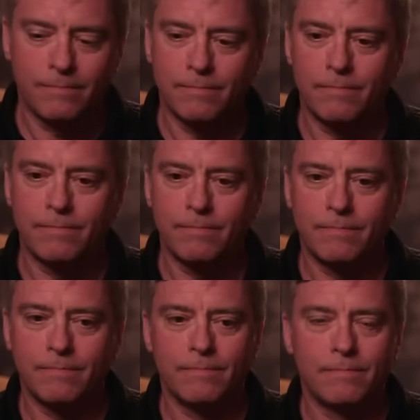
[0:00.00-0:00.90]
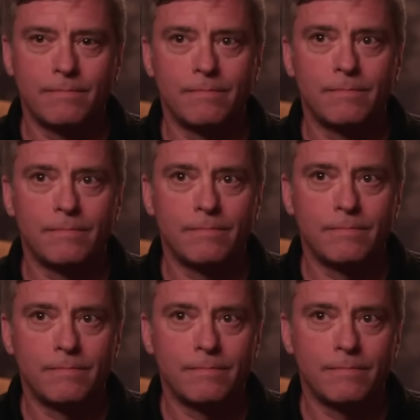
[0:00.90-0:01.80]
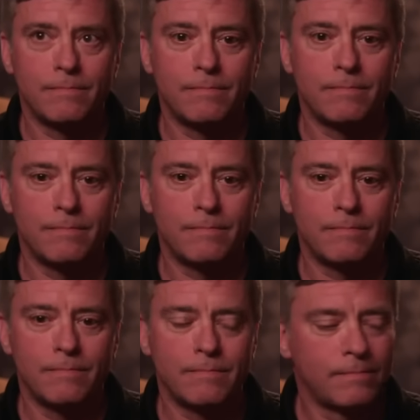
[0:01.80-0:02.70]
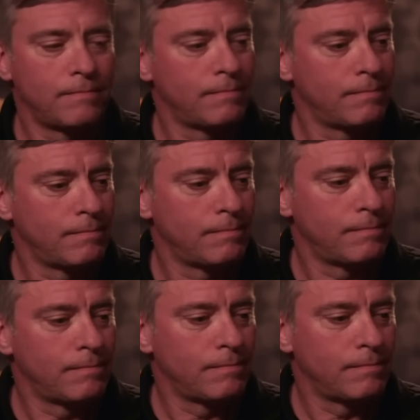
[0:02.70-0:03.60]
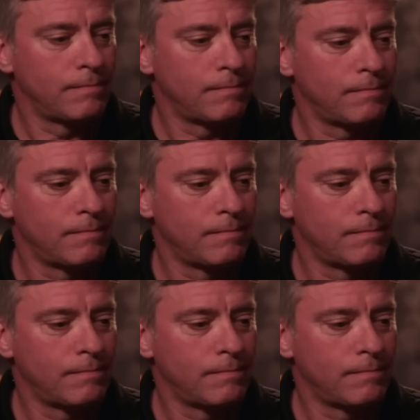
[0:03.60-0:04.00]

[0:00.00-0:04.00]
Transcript: This person isn't speaking.